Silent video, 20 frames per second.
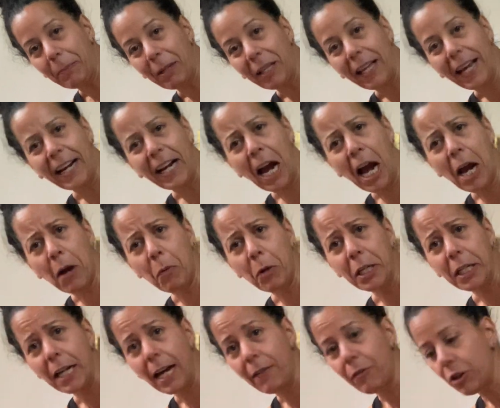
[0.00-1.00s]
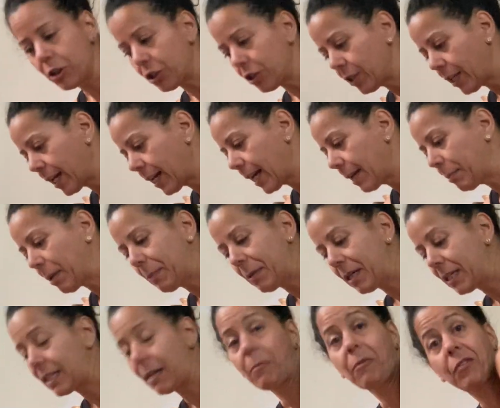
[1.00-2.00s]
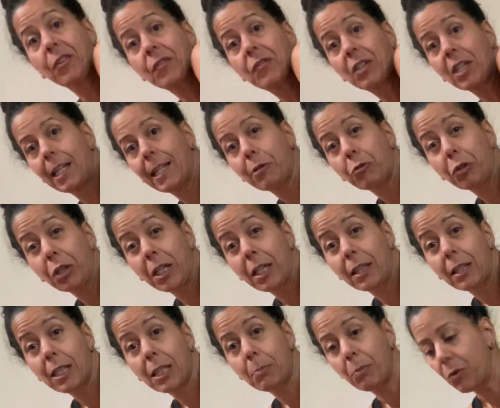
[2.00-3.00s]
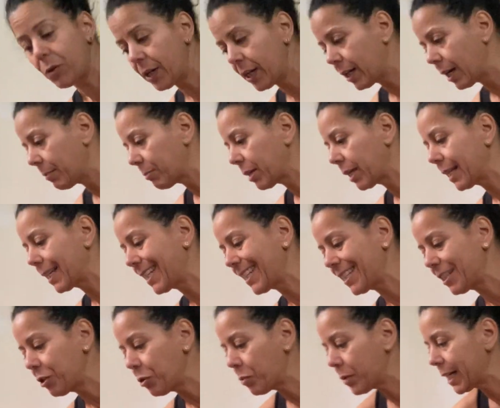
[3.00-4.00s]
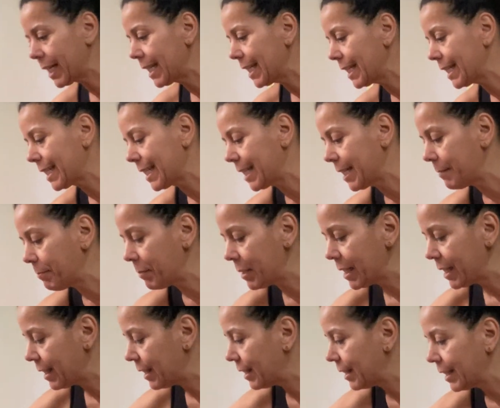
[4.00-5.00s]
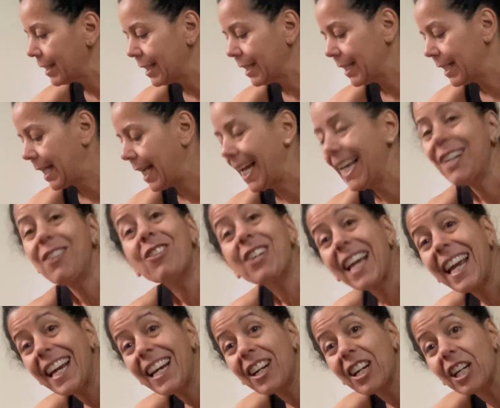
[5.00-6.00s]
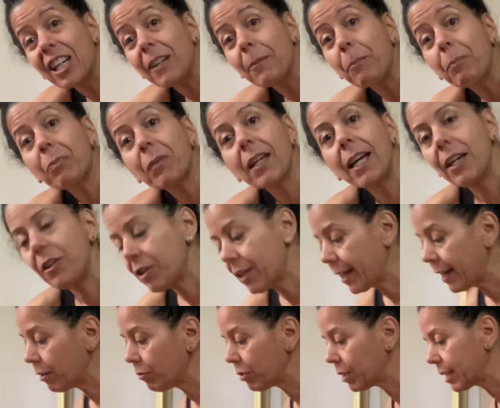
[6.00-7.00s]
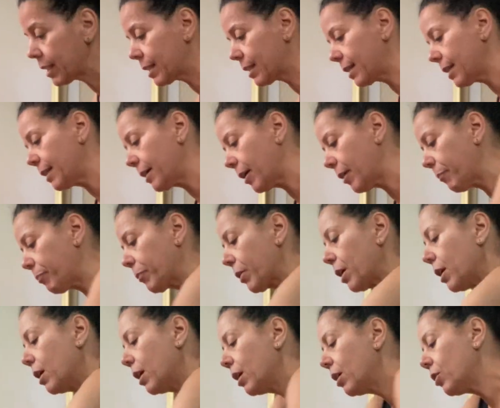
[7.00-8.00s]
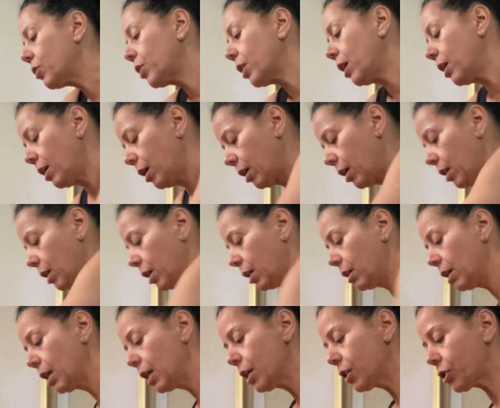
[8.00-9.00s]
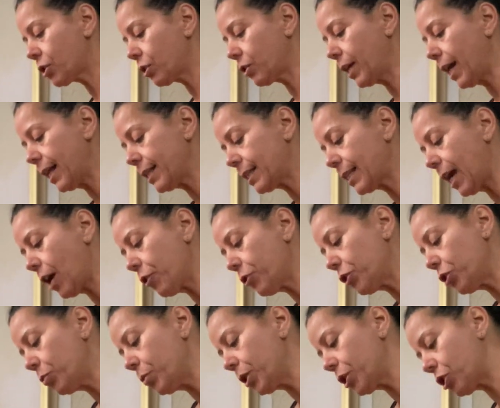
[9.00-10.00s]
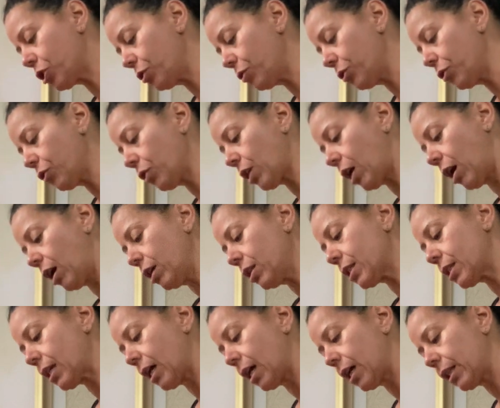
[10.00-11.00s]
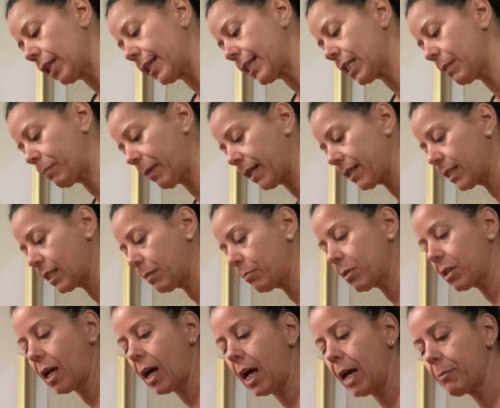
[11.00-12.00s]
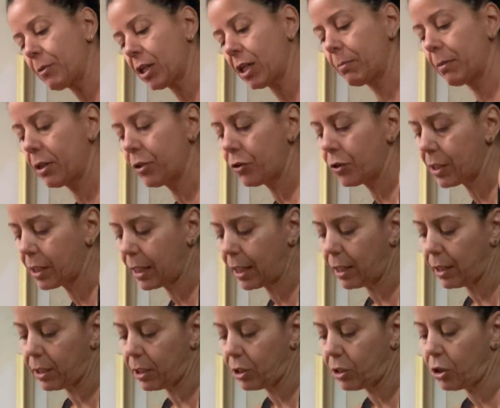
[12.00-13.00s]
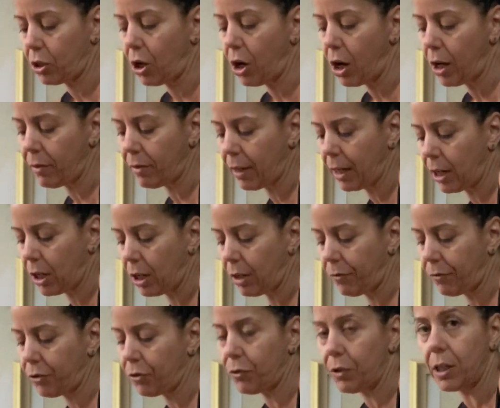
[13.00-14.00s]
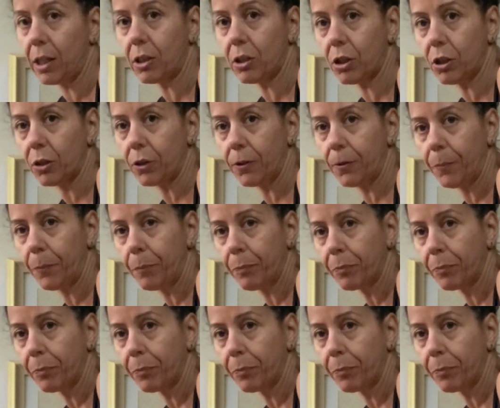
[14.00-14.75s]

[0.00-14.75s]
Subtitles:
be like, I would never do that. Maybe because I'm 53 at this point, I'm like, you know what? I don't care. And you can't really see them. Okay, so that's how you would do your Kansa. Like, spend some time. You can make your skin a little taut there if you need to,